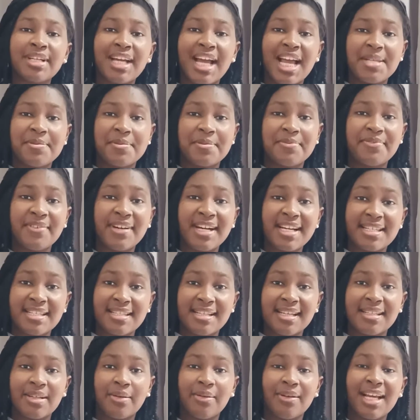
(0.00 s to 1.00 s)
guys, before I
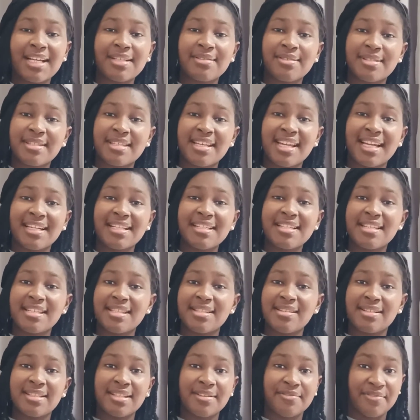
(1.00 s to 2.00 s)
start, I would like to say that this is
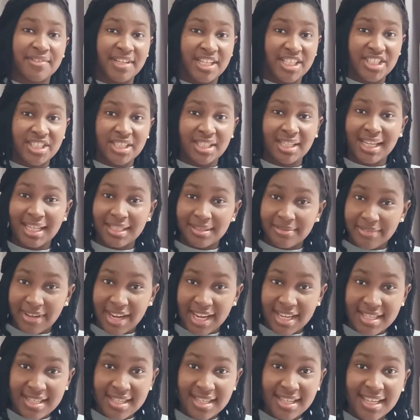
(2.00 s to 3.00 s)
not a financial
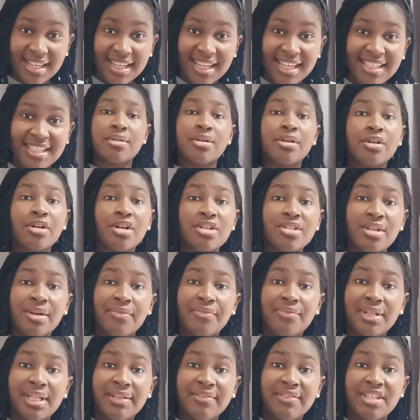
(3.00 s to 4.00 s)
advice. So cost
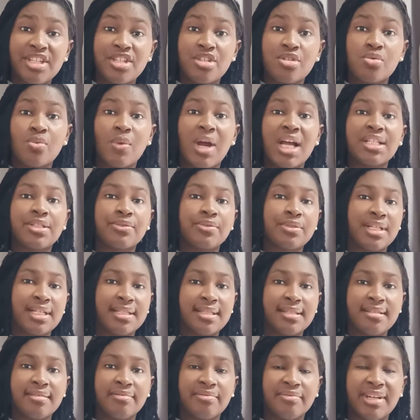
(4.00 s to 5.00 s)
of living is quite
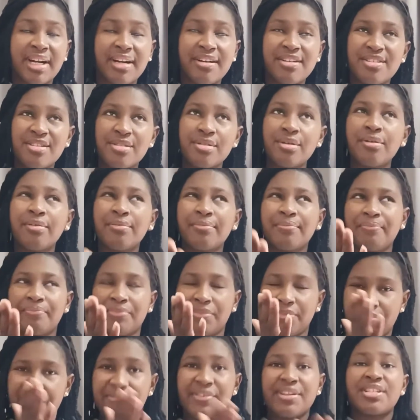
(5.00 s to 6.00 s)
relative. There is no
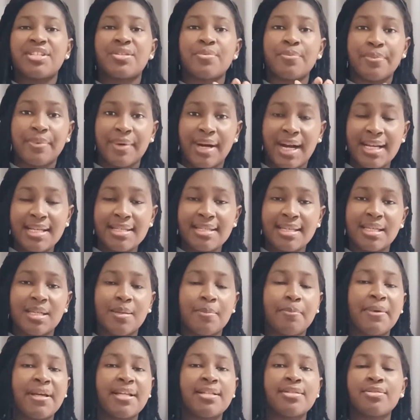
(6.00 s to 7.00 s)
fixed price. It
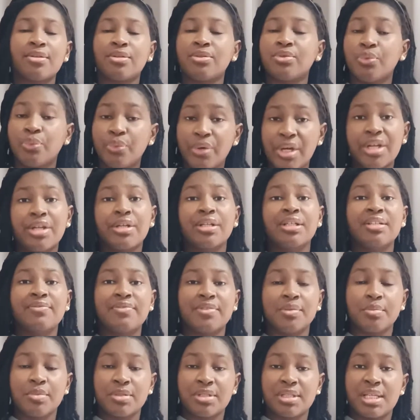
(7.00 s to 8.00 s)
depends on where you're
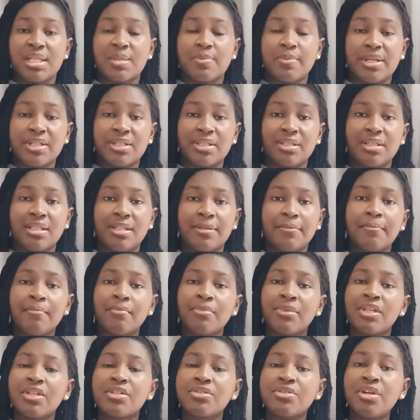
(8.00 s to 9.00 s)
living most especially.
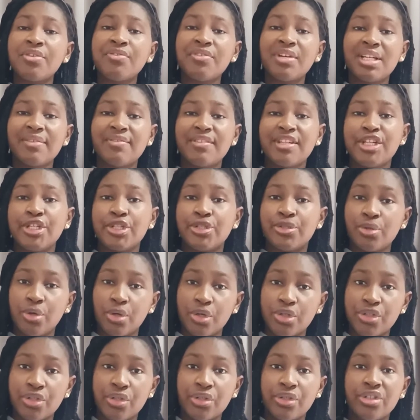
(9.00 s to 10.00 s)
So if you're living in
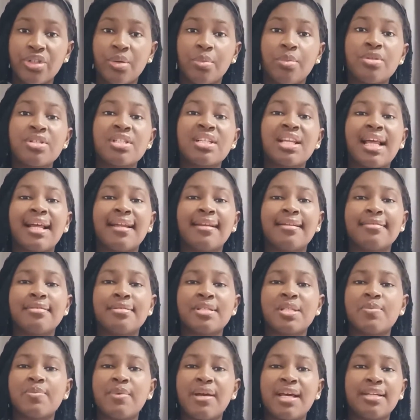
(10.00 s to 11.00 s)
Tokyo, you're most likely to
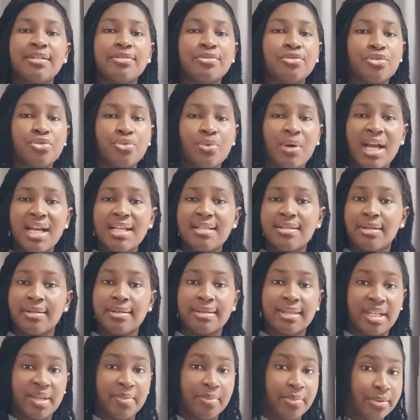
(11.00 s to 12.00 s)
spend twice or
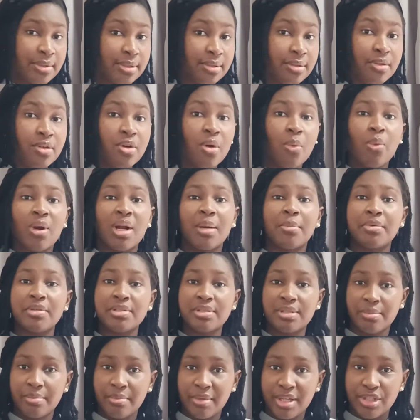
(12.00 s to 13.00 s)
triple what I'm going
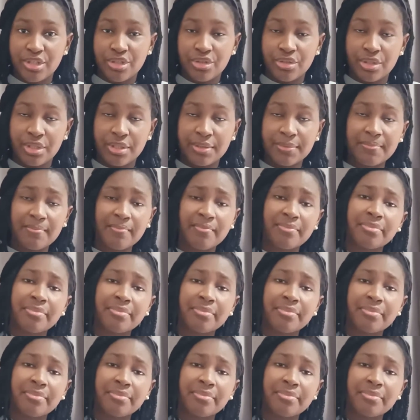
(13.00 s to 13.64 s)
to mention.